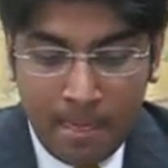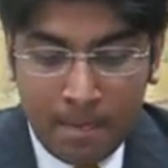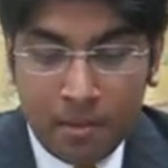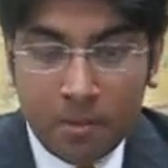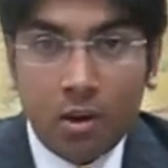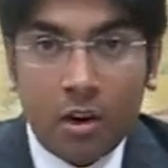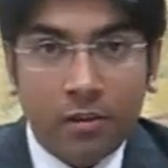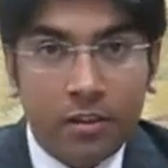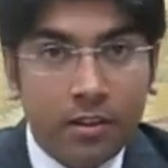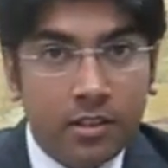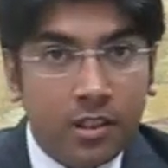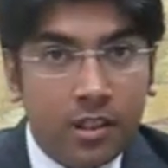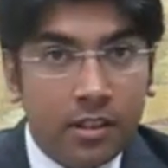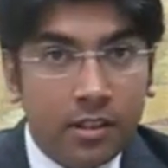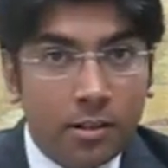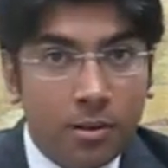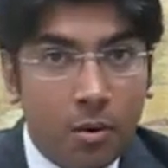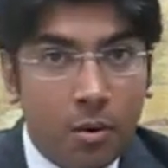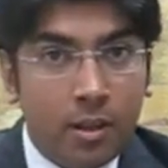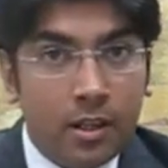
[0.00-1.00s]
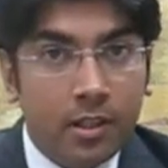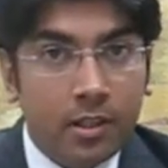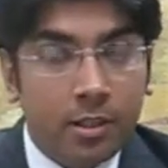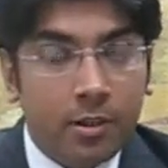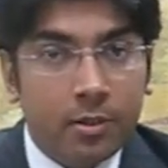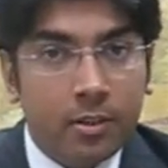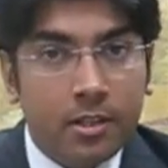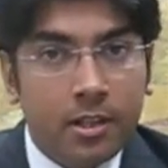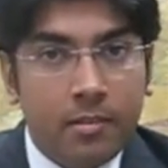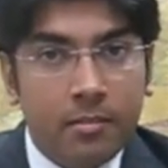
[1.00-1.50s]
profits are soaring
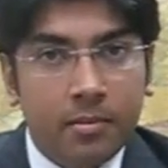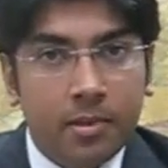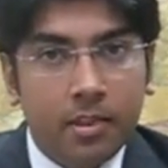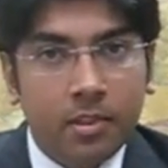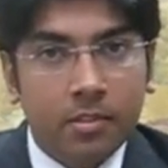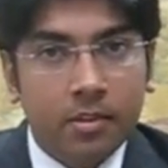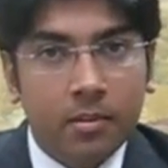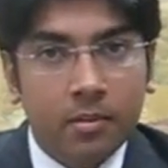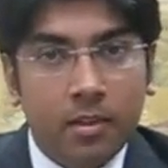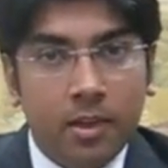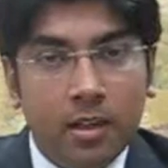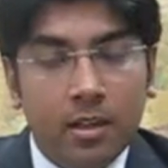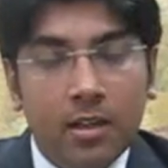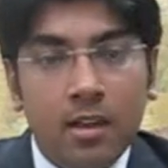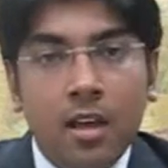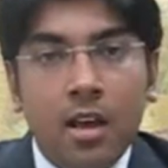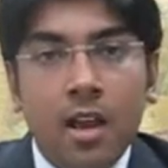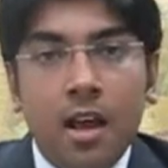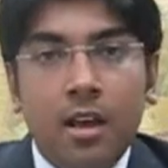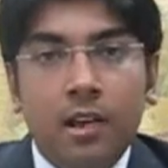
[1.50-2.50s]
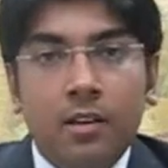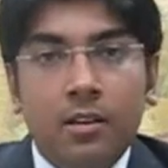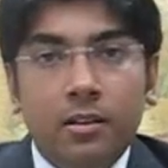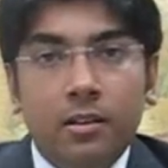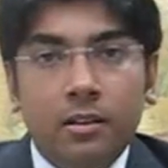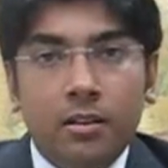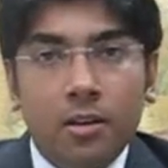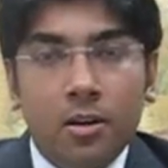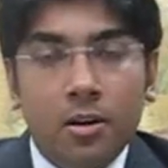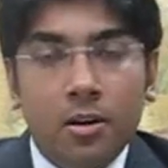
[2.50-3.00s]
those companies as well.
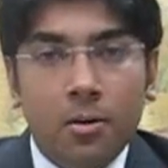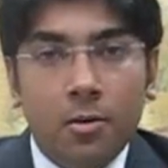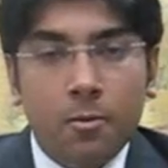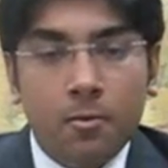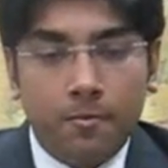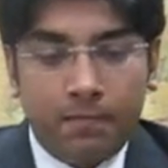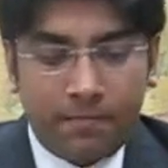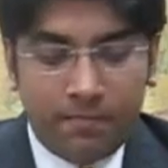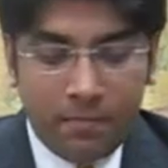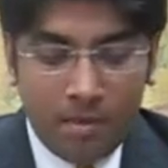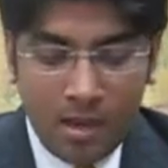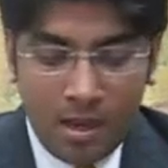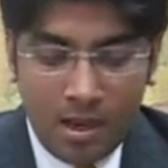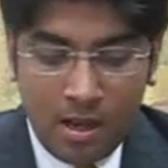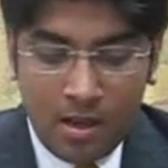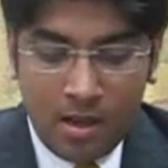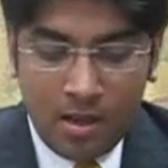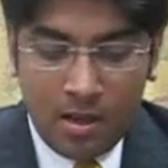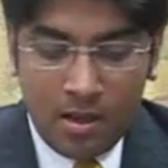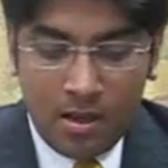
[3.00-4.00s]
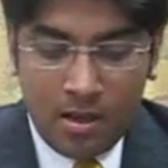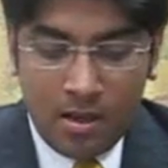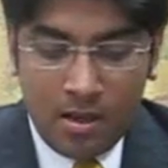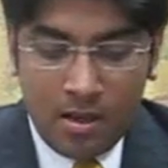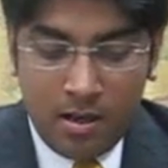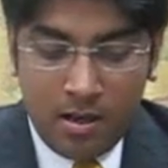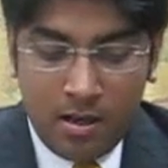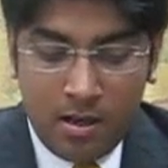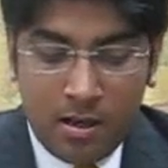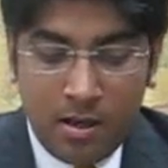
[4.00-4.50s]
So
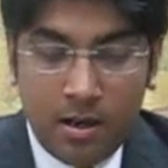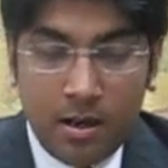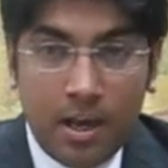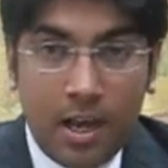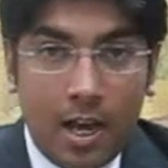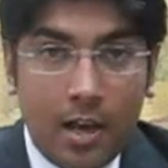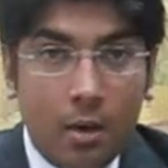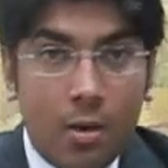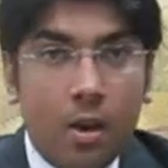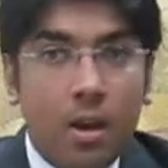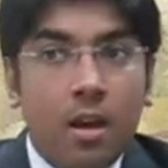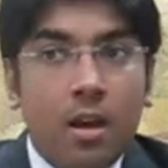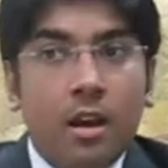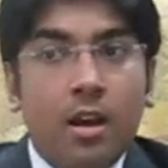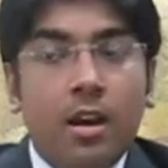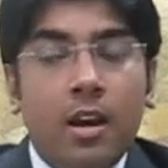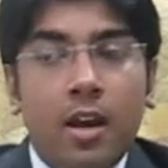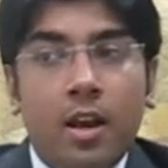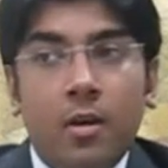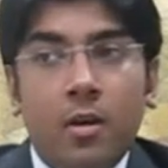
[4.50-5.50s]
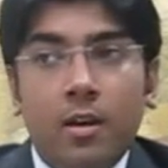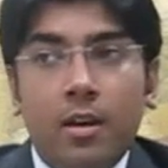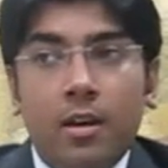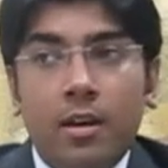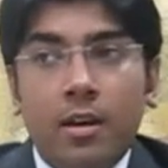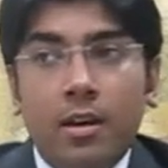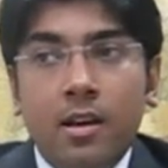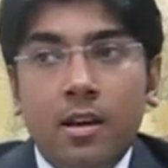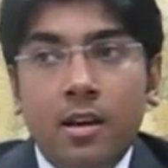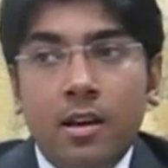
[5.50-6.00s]
now.
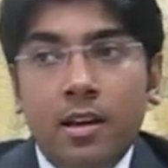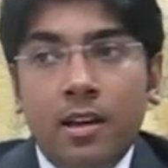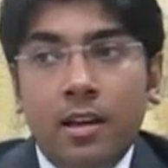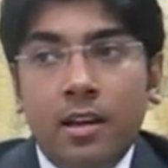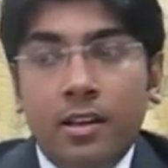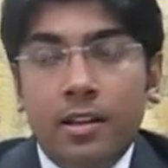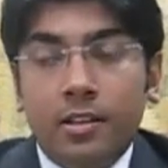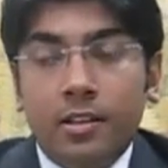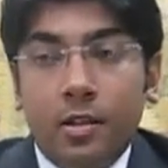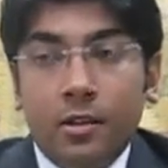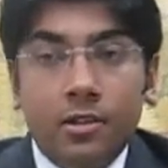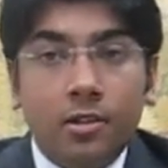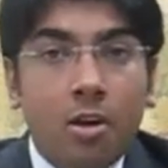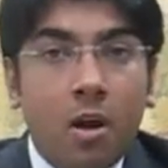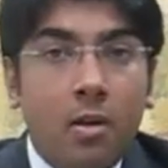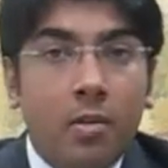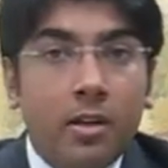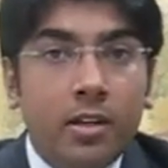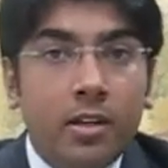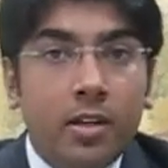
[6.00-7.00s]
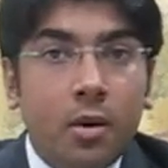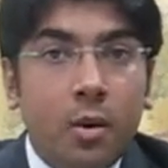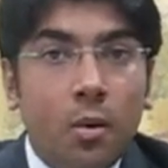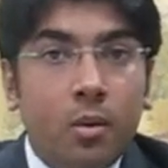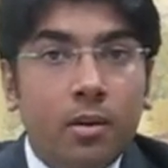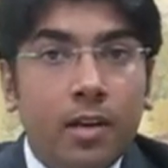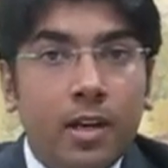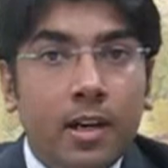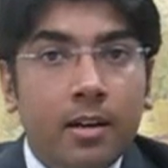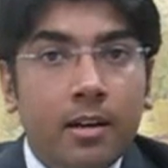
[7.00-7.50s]
It is also commonly
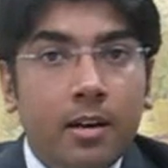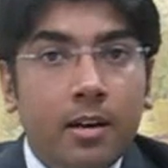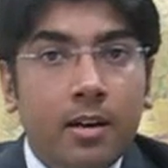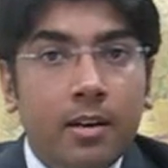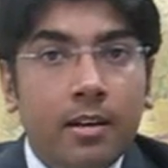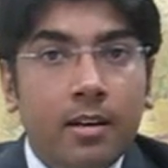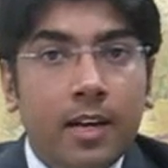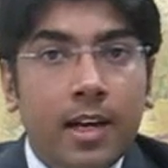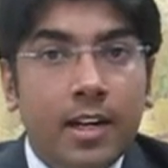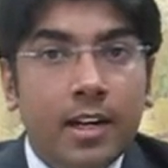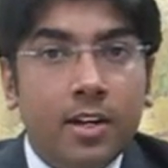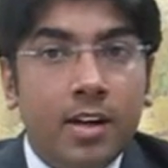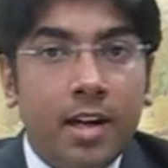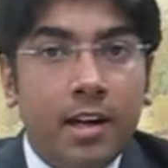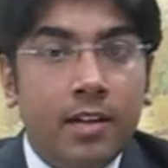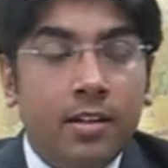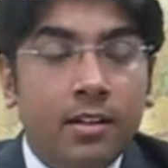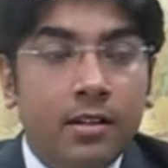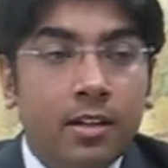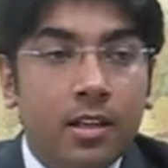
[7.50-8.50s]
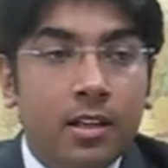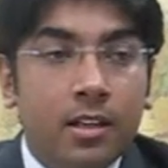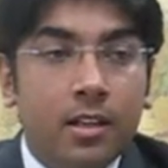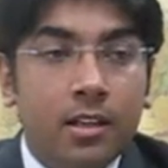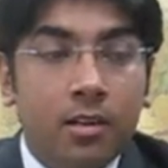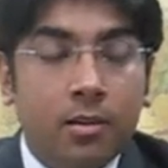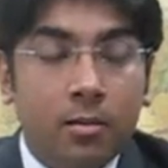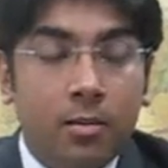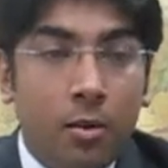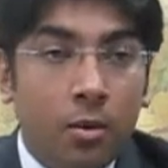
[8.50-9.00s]
known that Chinese,
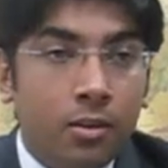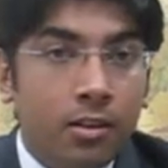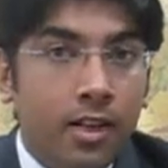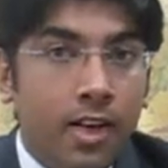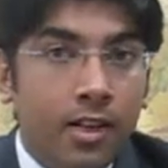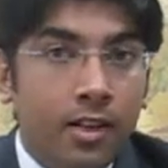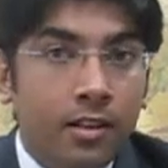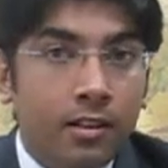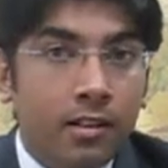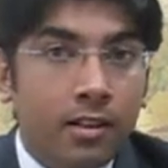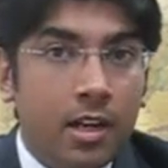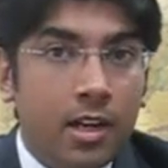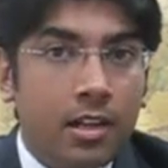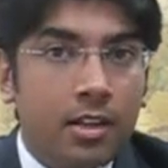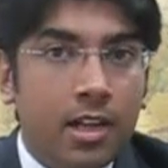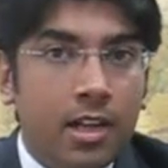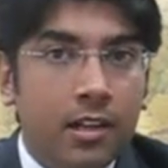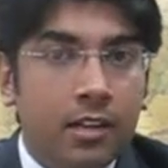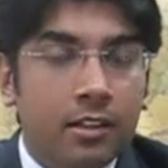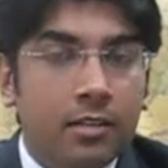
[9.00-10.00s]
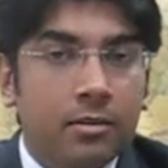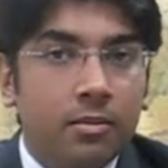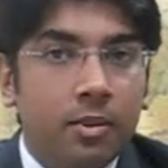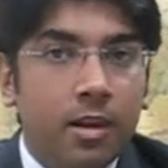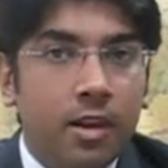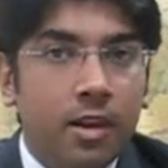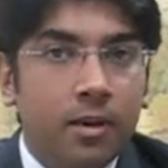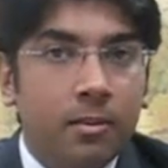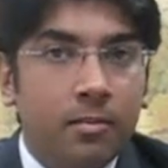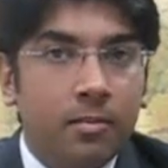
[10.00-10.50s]
most Chinese, young Chinese
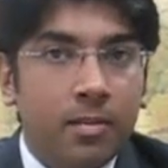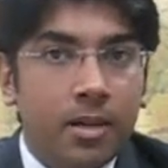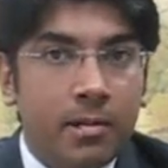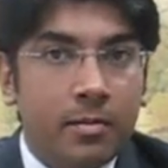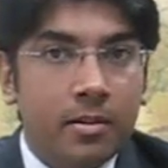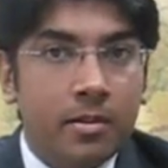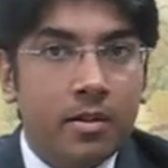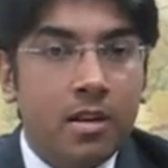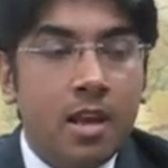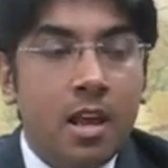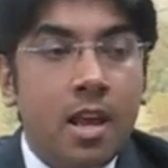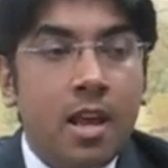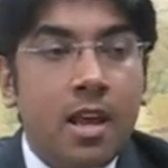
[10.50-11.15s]
people